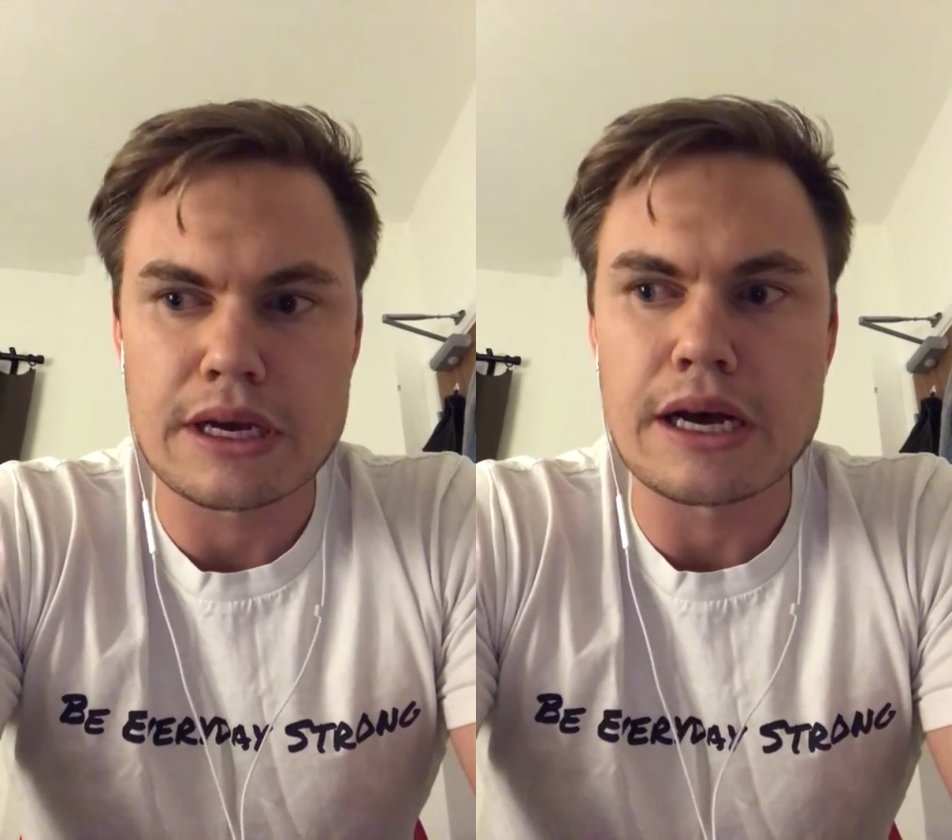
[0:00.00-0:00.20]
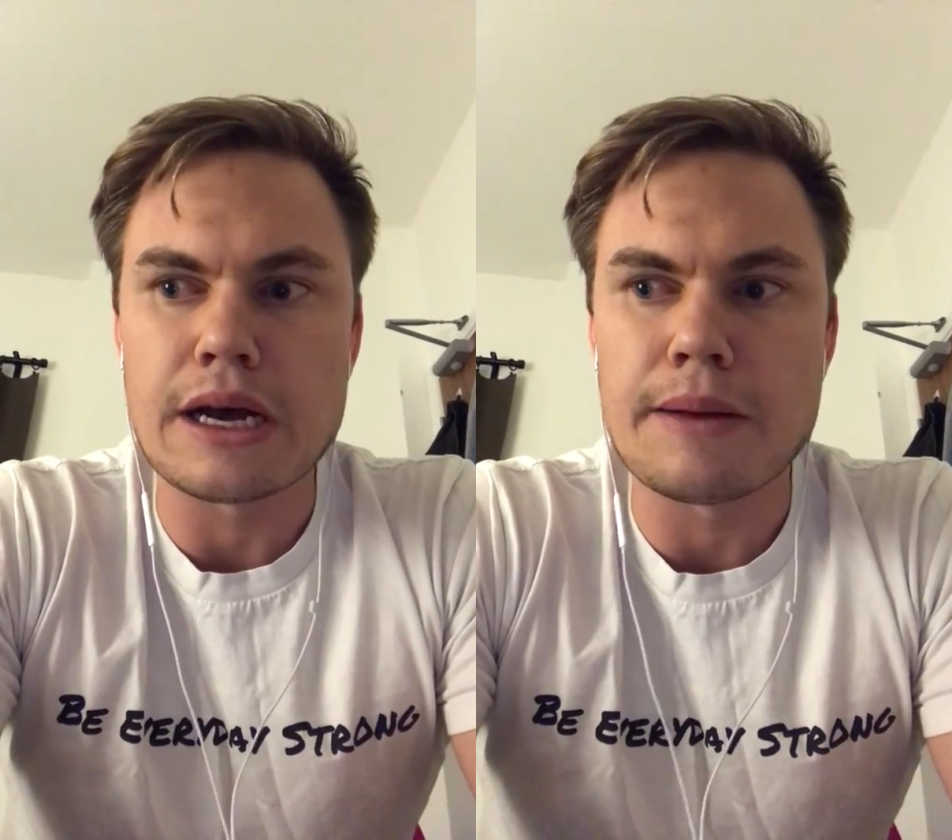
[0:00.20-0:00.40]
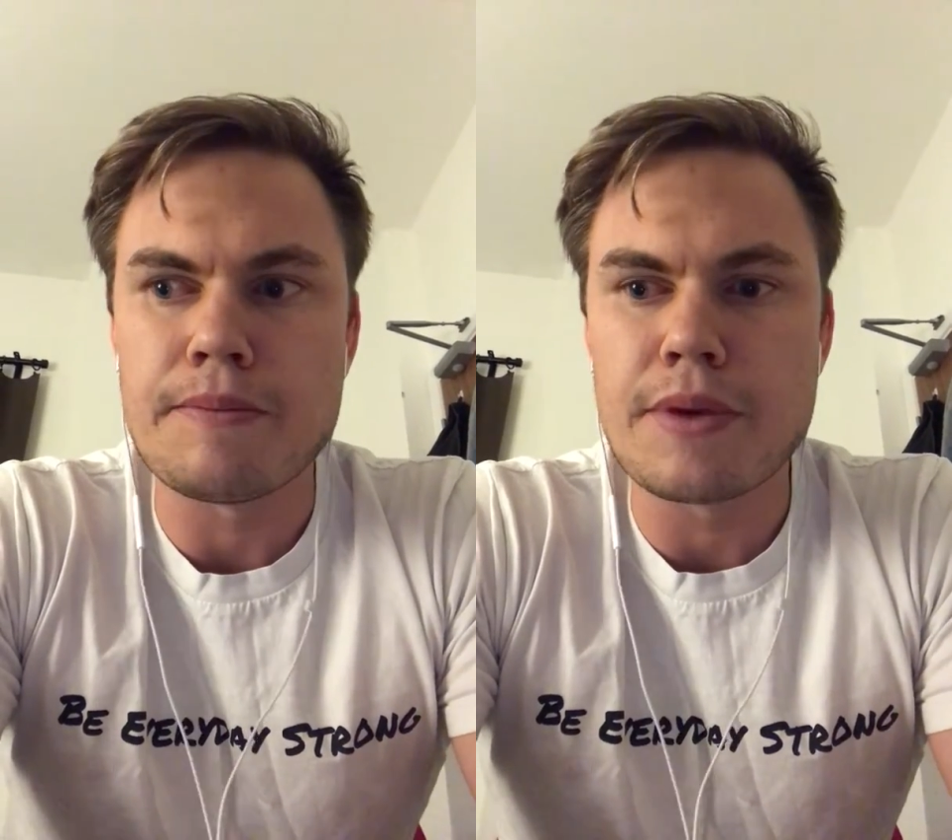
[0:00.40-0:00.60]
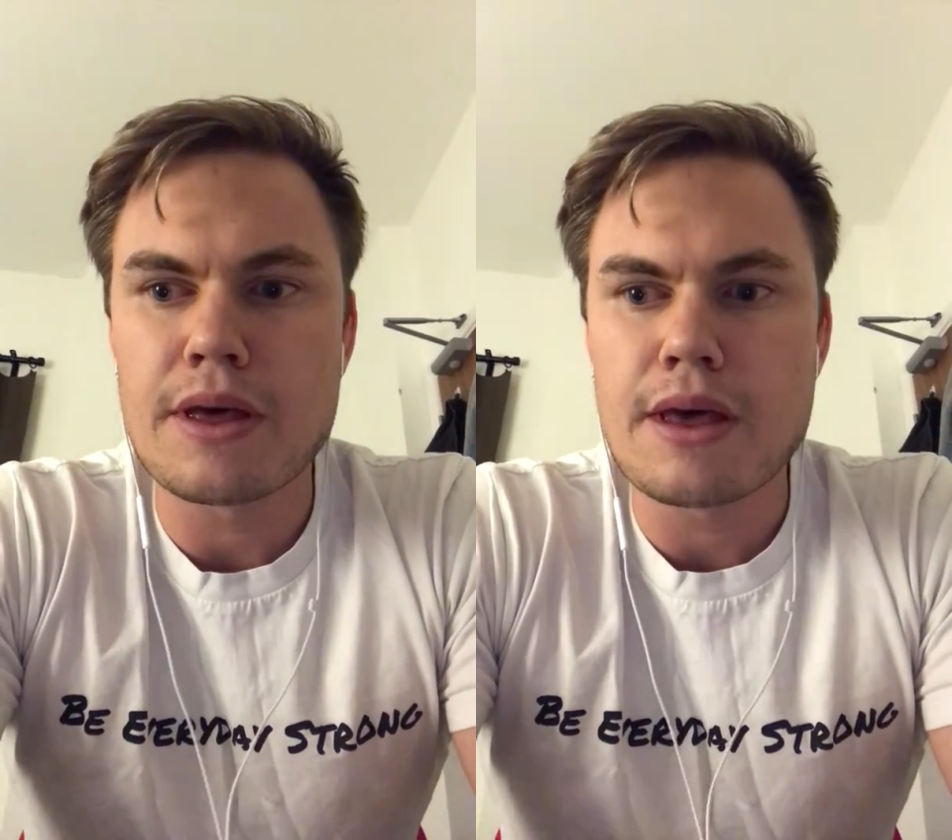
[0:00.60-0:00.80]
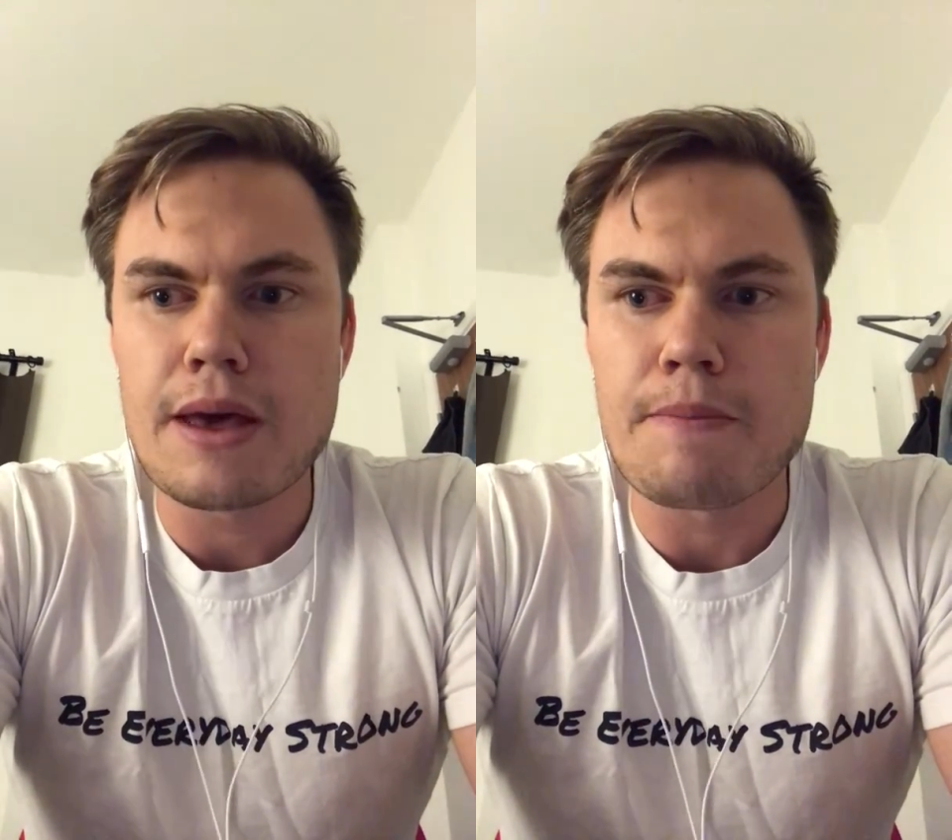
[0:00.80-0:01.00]

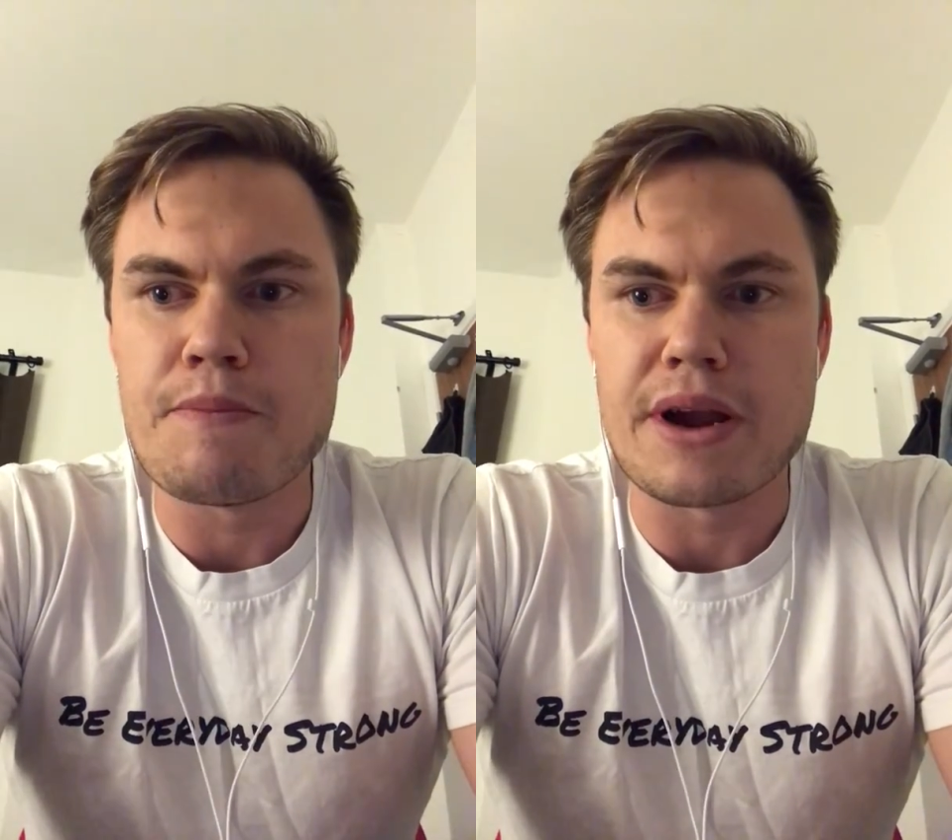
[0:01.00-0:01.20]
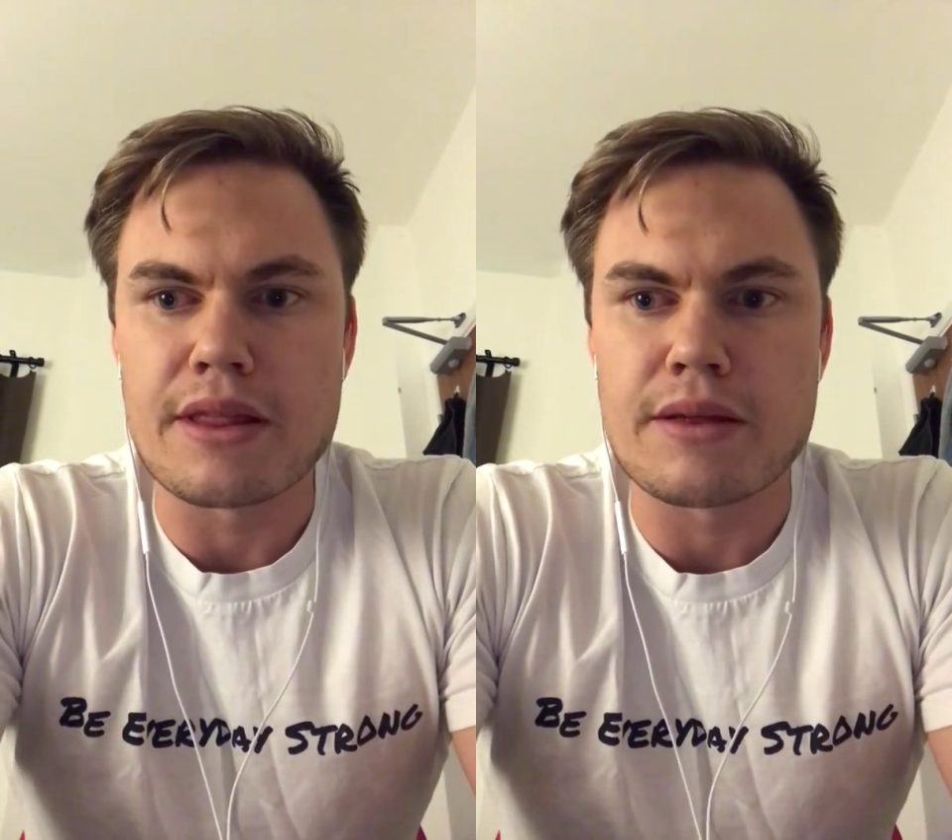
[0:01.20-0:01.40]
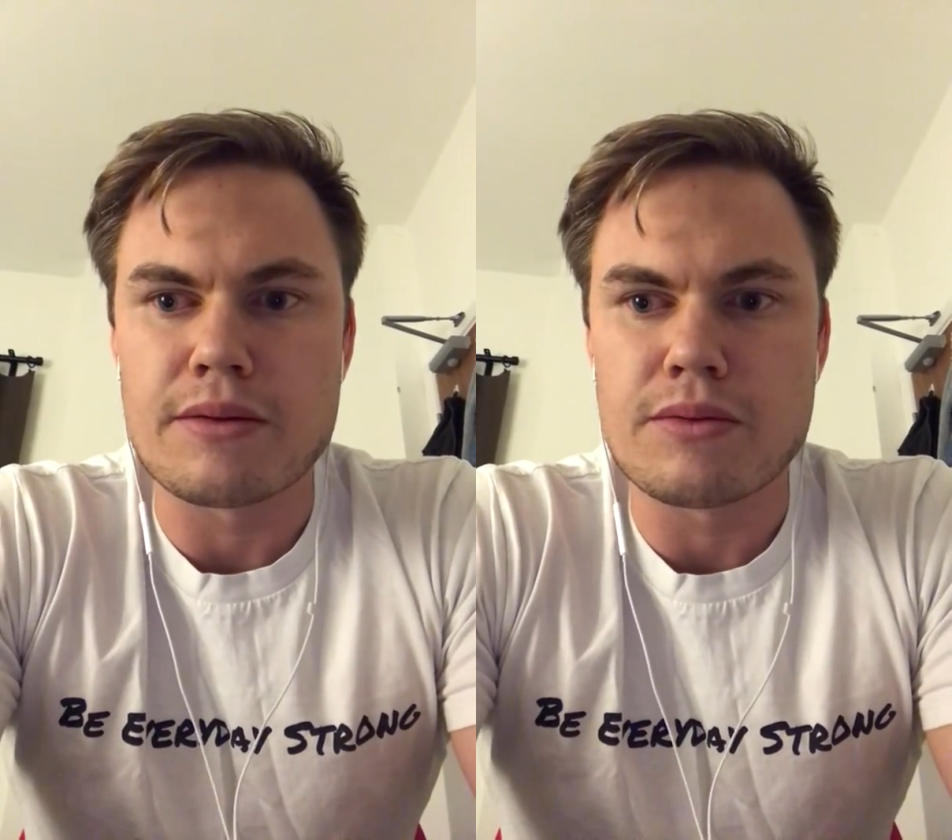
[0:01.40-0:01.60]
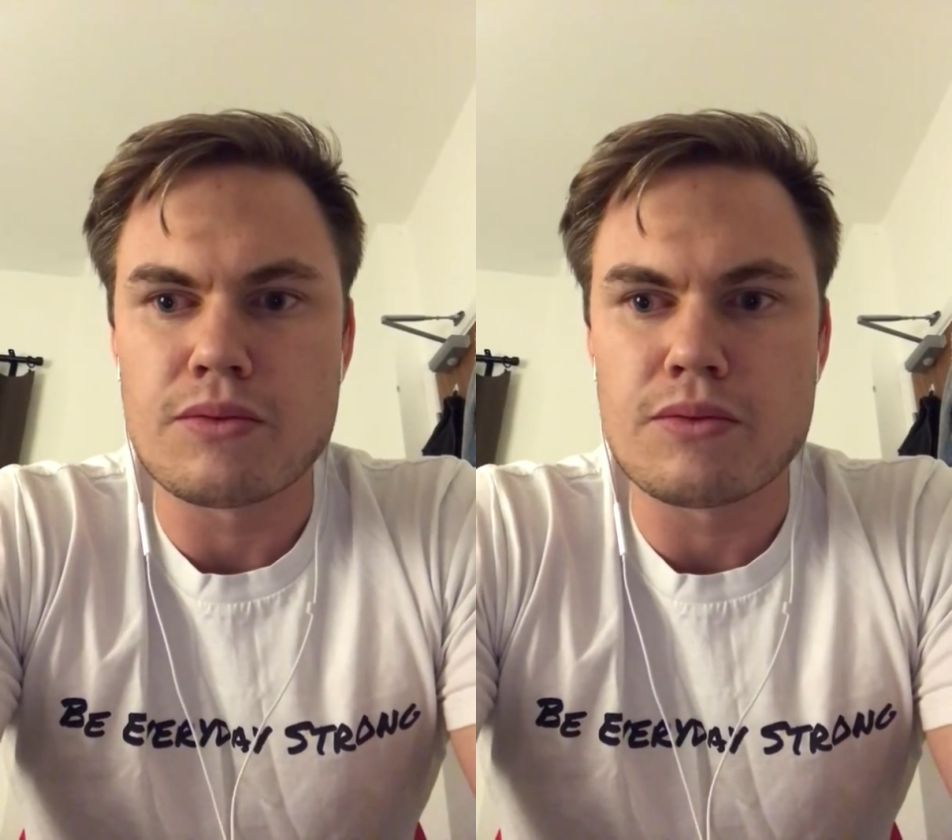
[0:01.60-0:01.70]
better than